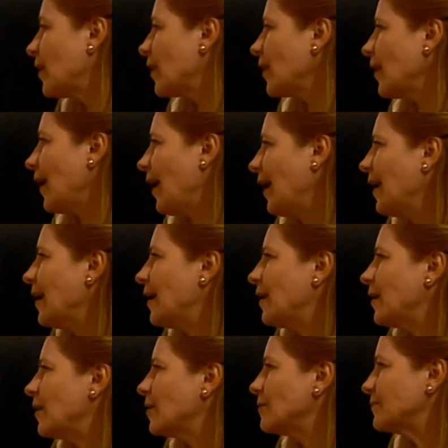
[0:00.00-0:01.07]

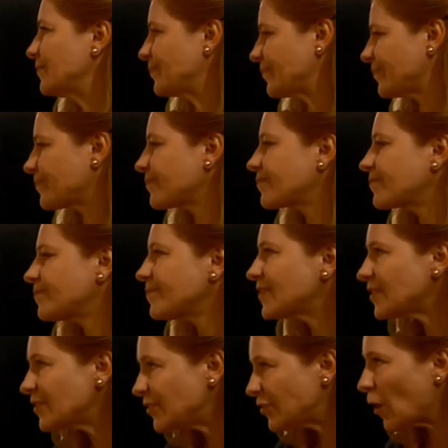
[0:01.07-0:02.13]
Okay,
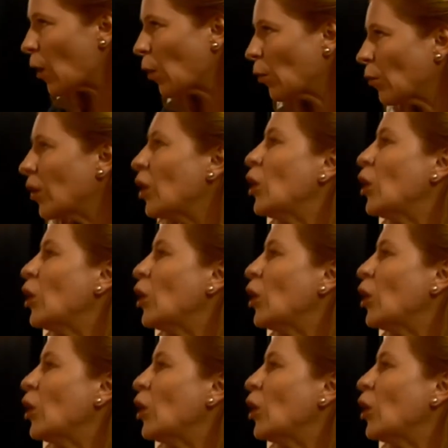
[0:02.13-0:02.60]
so